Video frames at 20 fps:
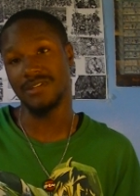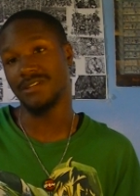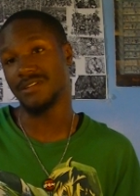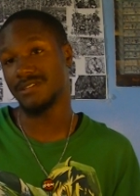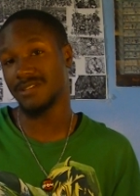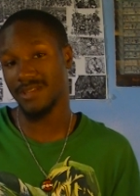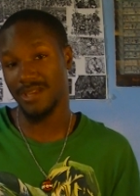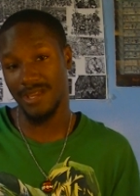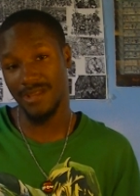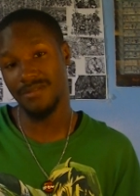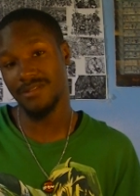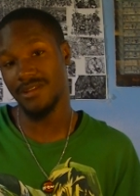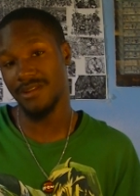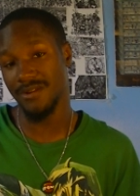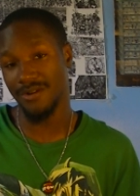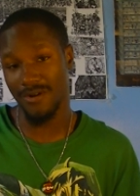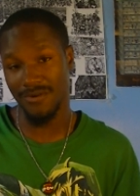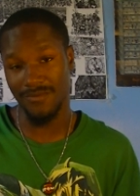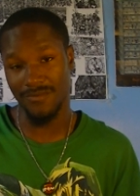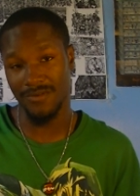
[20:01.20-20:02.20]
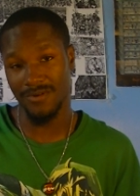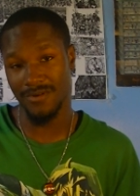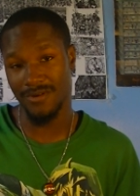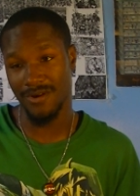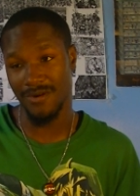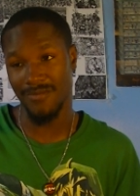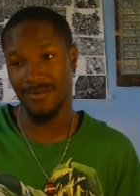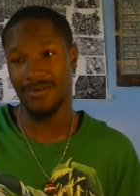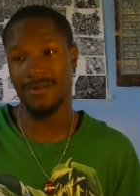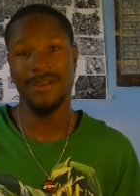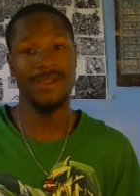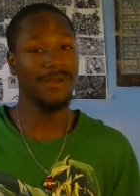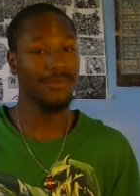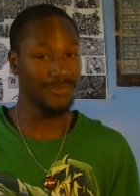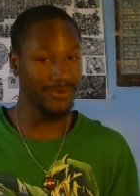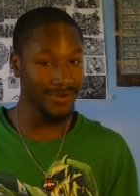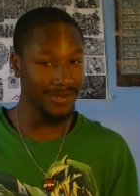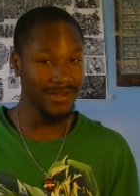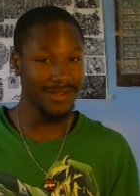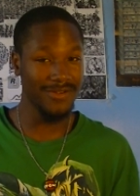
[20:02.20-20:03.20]
the same thing over and over.
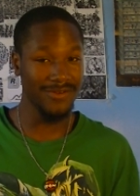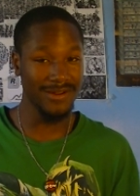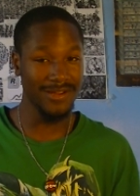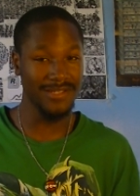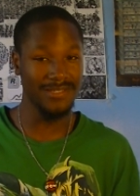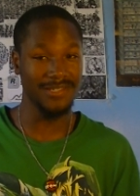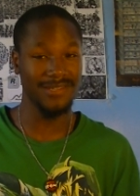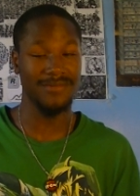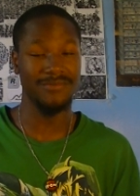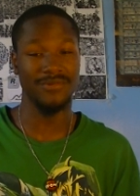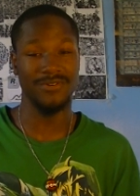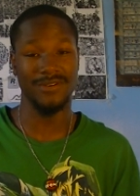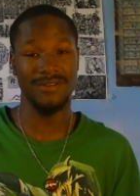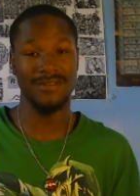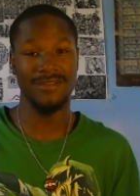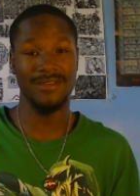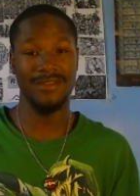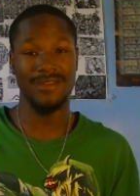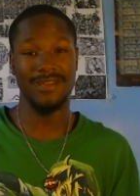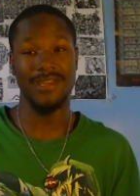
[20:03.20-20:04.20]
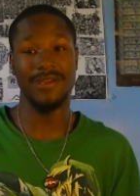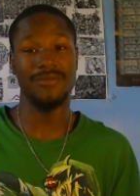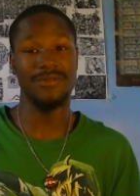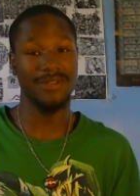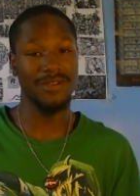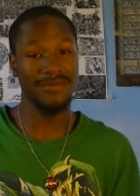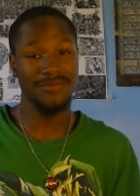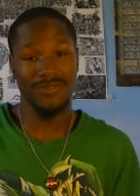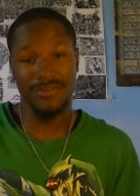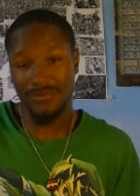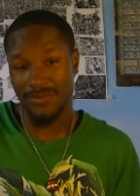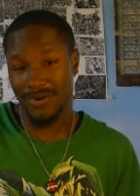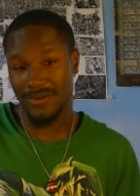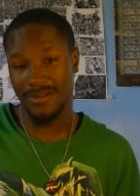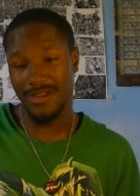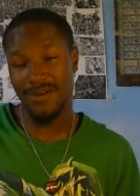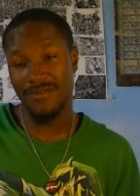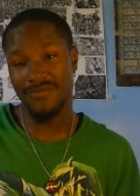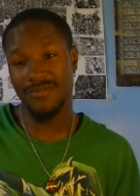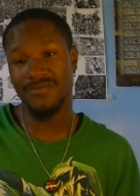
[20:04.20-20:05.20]
Pretty crazy, but it definitely worked
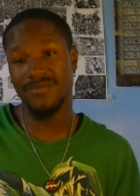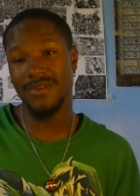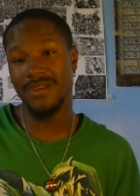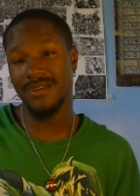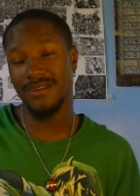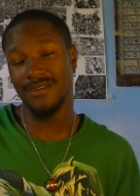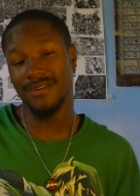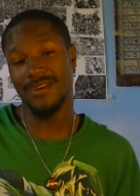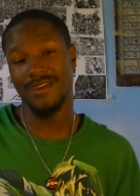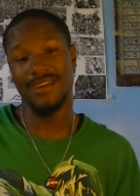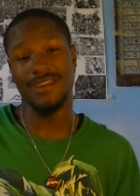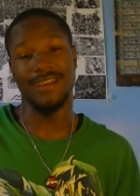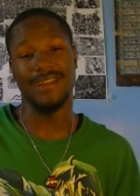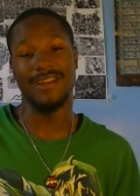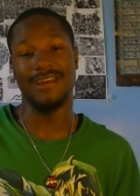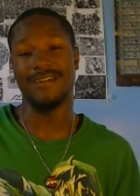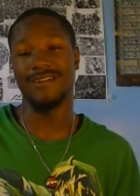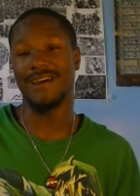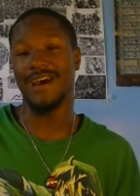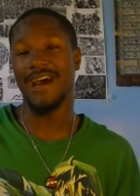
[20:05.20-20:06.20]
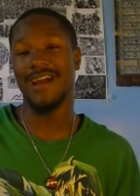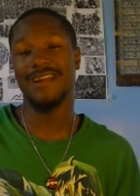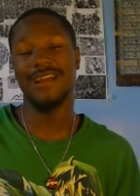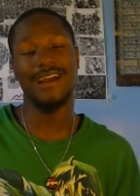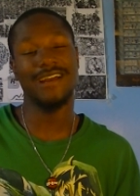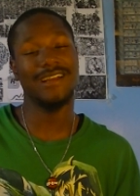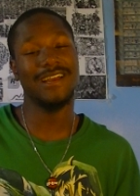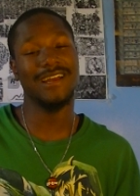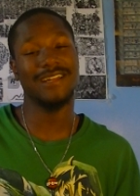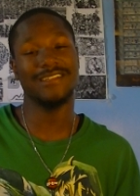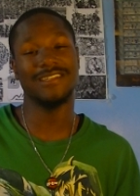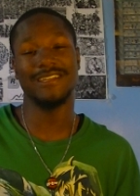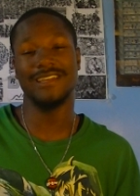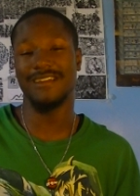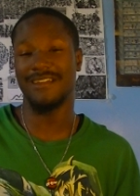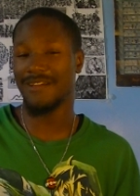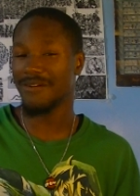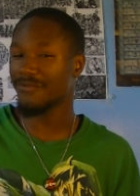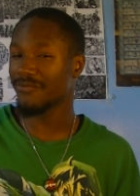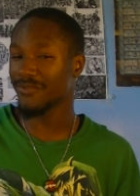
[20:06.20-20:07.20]
out for me. And I, I got to
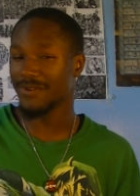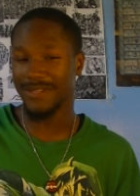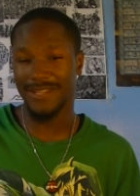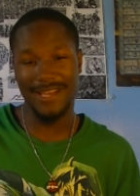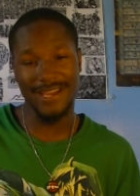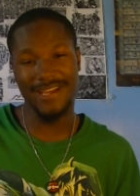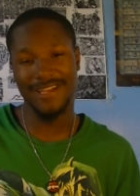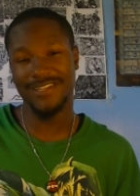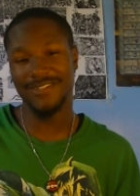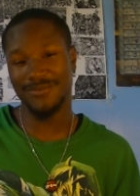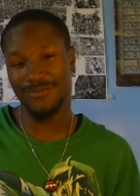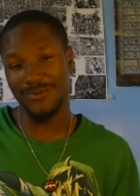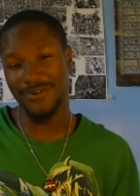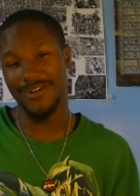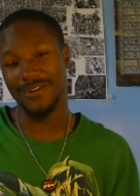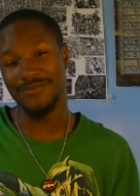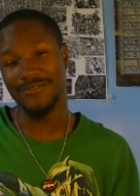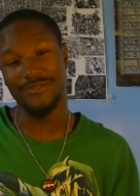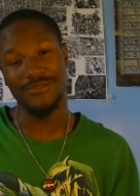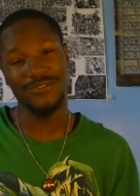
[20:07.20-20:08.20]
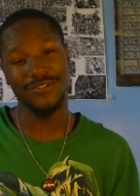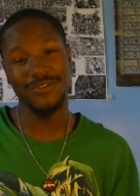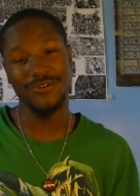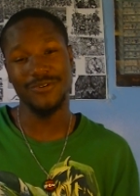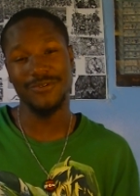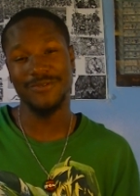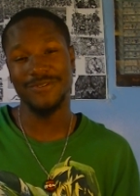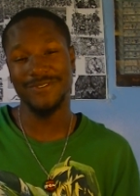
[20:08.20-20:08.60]
every last one of them too.